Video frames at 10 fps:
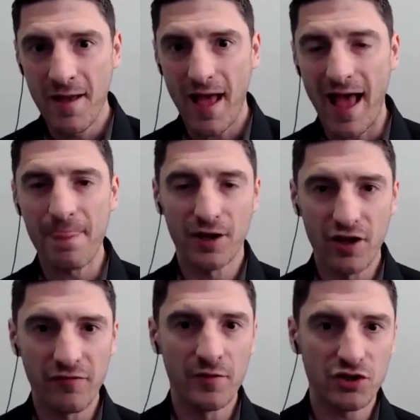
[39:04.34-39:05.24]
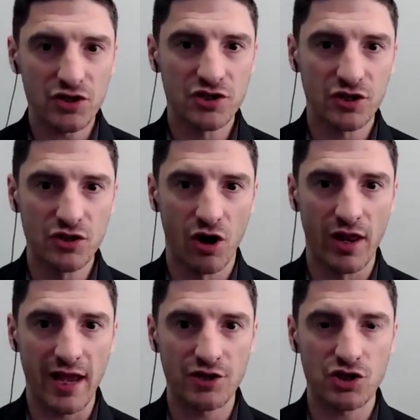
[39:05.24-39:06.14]
And the government doesn't
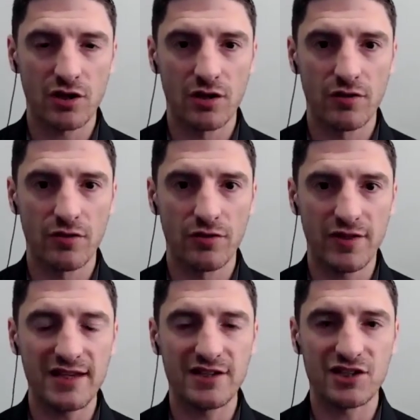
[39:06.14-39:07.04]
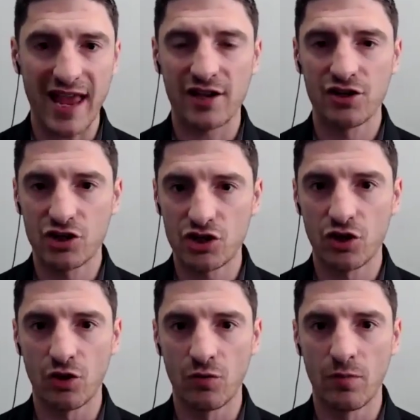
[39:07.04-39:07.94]
acknowledge the second
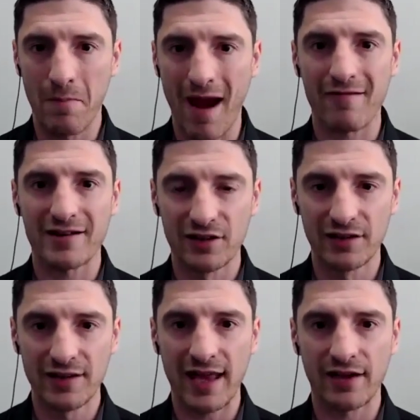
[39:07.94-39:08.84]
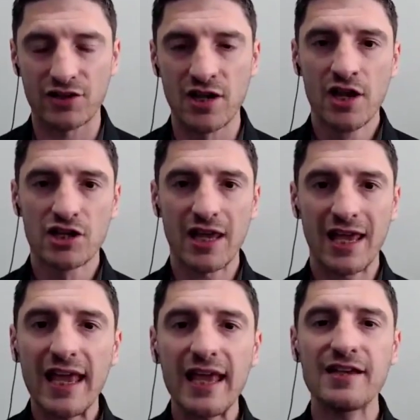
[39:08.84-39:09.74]
two marital links. So
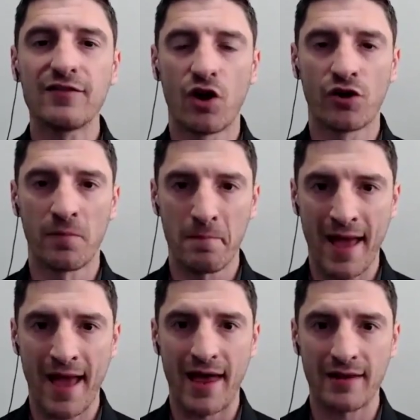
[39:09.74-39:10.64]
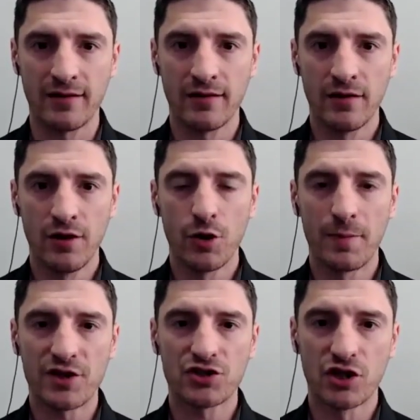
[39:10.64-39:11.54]
here you've got a man who,
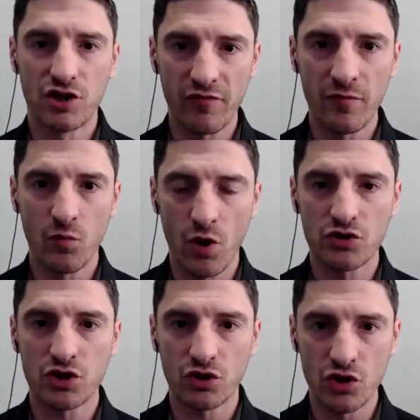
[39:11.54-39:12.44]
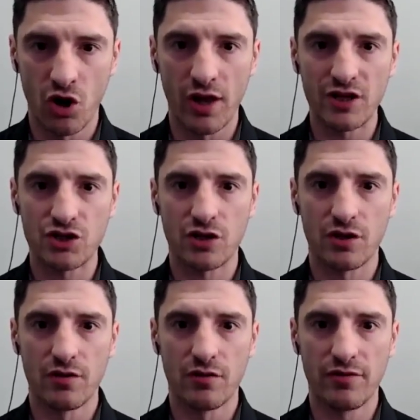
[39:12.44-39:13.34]
because the government won't acknowledge
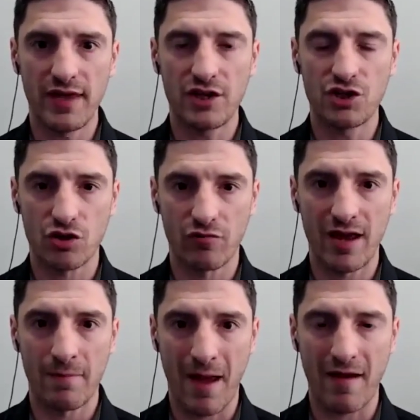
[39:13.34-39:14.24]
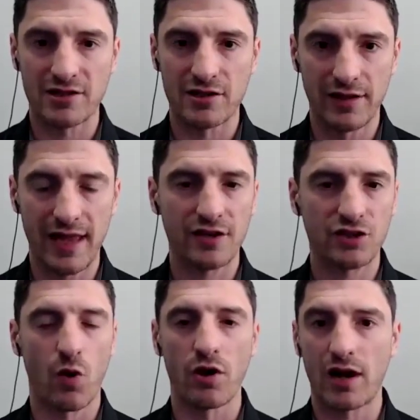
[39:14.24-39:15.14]
the Sharia marital
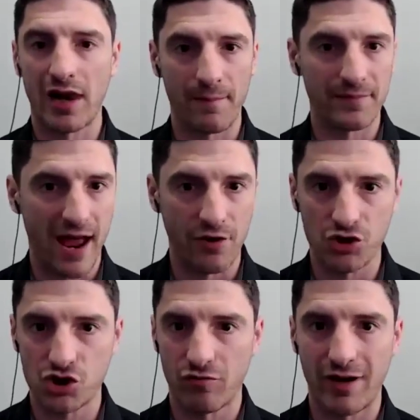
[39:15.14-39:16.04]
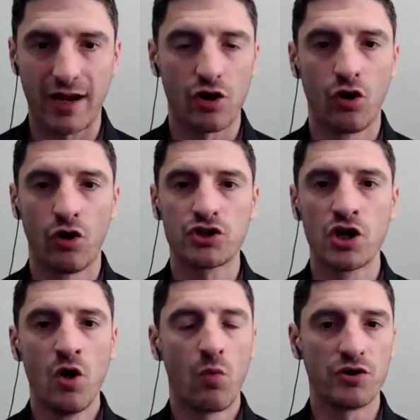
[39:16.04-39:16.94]
links, won't clamp down on Sharia courts,
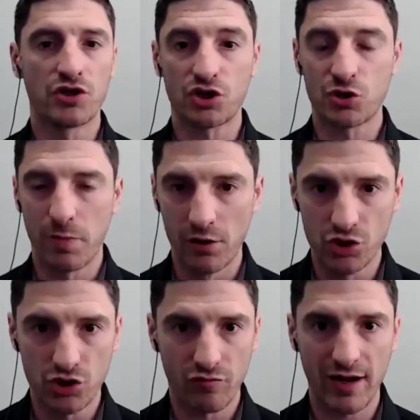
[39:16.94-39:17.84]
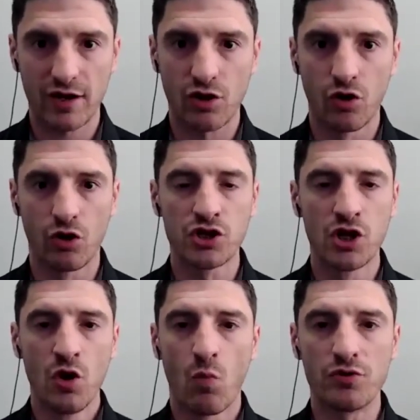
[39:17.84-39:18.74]
won't expose Sharia courts,
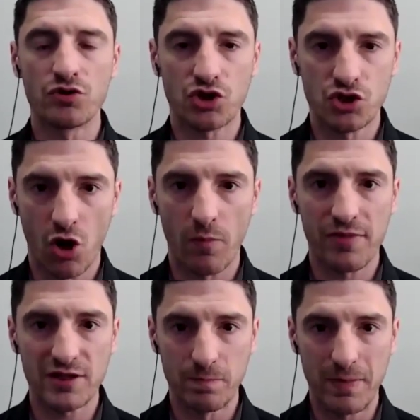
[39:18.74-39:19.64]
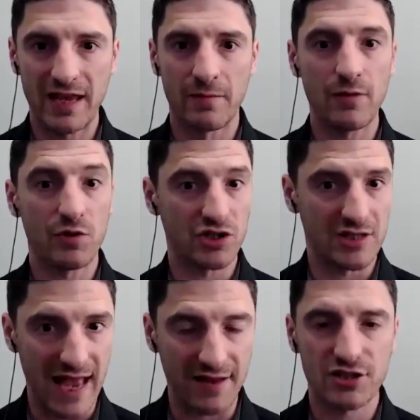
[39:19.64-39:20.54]
won't stop this bigamy, which is
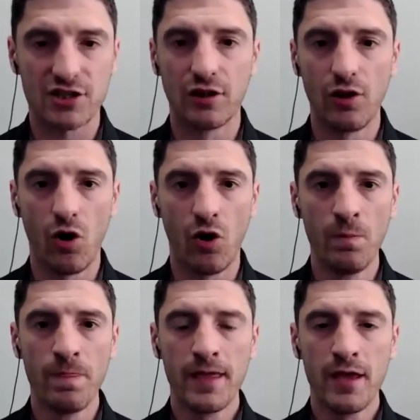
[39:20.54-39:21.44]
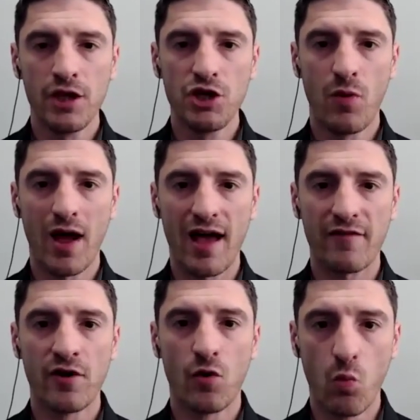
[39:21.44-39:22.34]
against the law, you
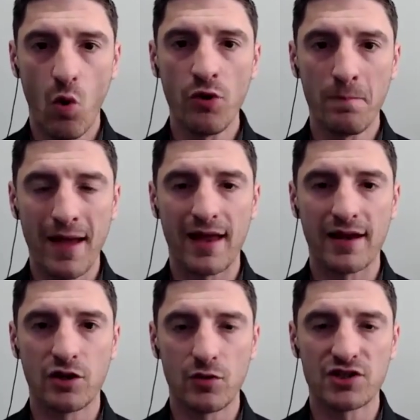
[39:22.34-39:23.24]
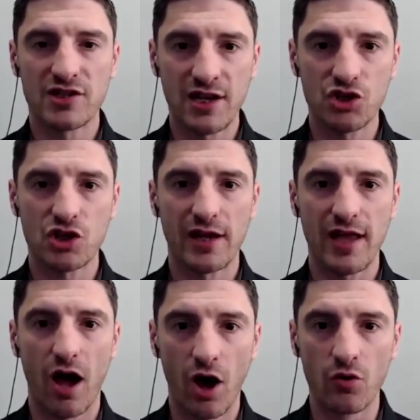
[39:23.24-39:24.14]
have one man who
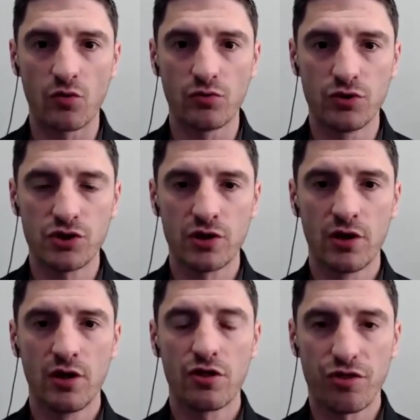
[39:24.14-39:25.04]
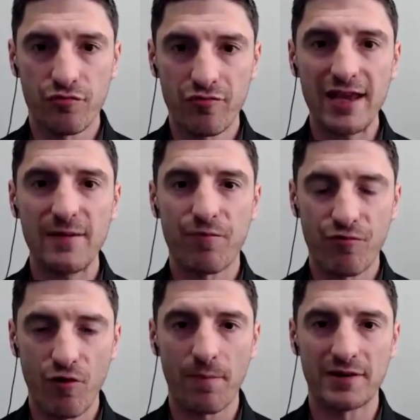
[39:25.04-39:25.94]
essentially owns 3
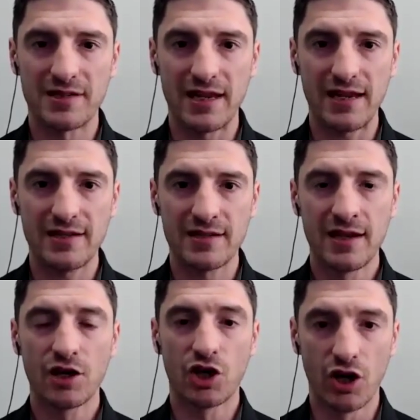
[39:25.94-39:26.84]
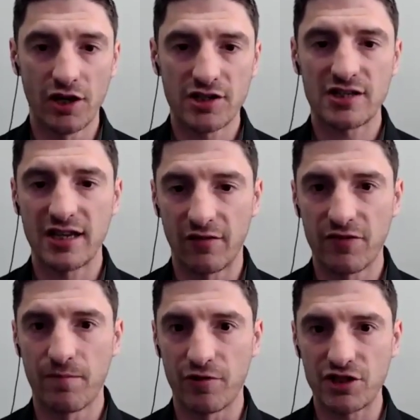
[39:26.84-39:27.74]
properties courtesy of
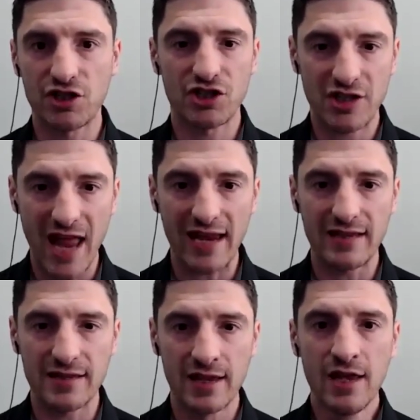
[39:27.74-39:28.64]
the British state.